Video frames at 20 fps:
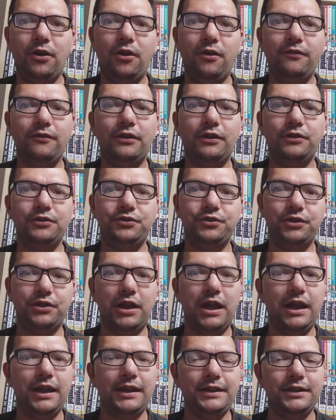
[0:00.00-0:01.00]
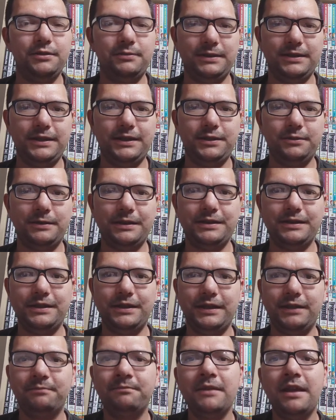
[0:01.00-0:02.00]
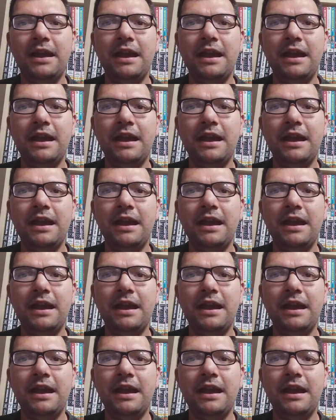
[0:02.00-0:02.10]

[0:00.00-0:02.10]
of July 2020.